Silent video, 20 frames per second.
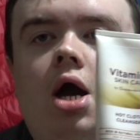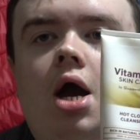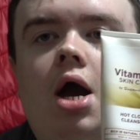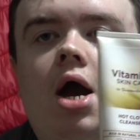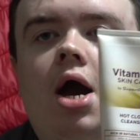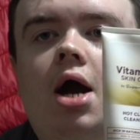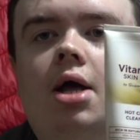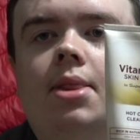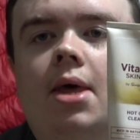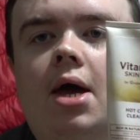
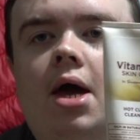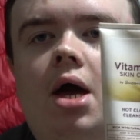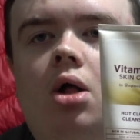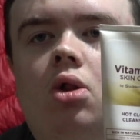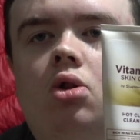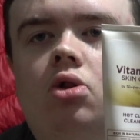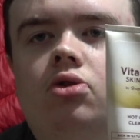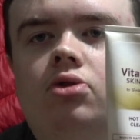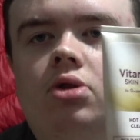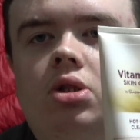and
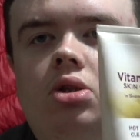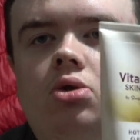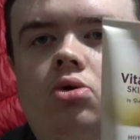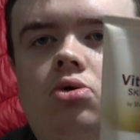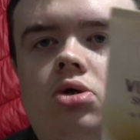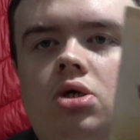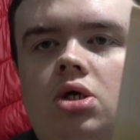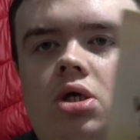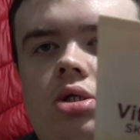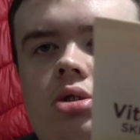healthy
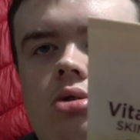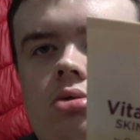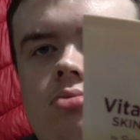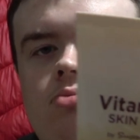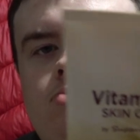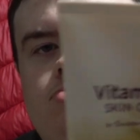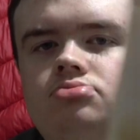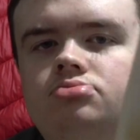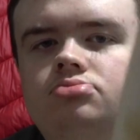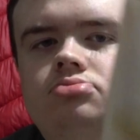looking.
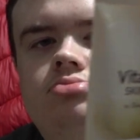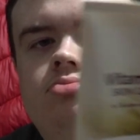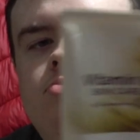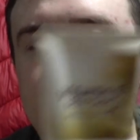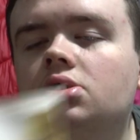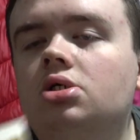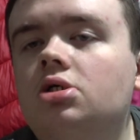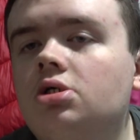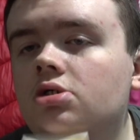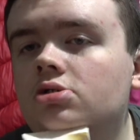
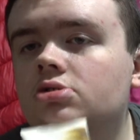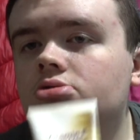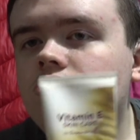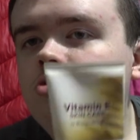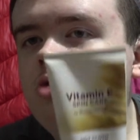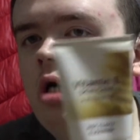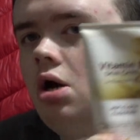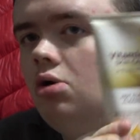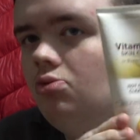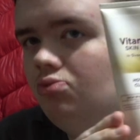
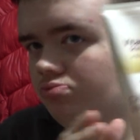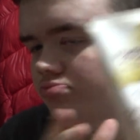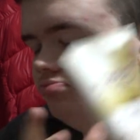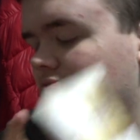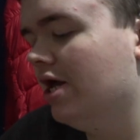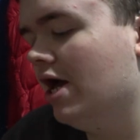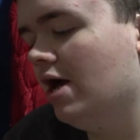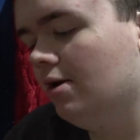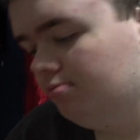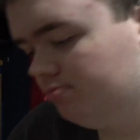So,
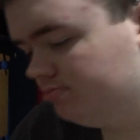yeah,